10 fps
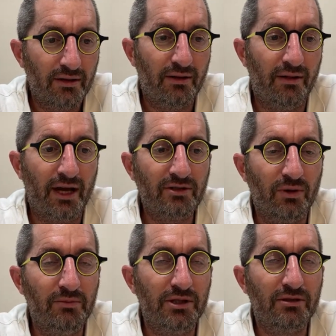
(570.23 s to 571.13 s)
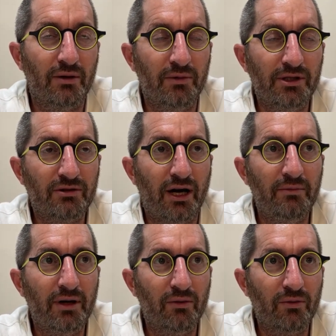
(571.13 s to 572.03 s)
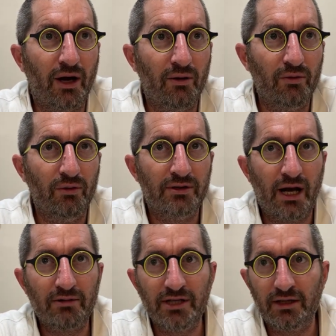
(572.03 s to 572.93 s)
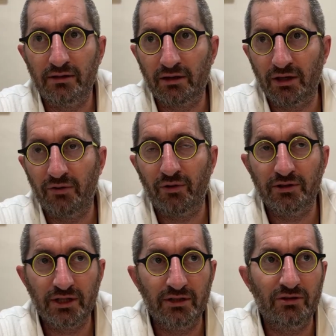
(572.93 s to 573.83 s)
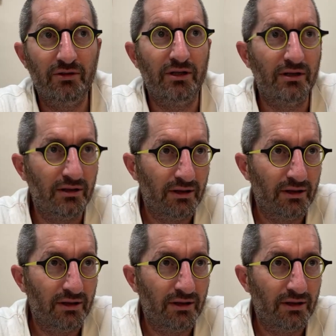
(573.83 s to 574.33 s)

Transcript: that's when Mitzrayim, who were now taking their loved ones into the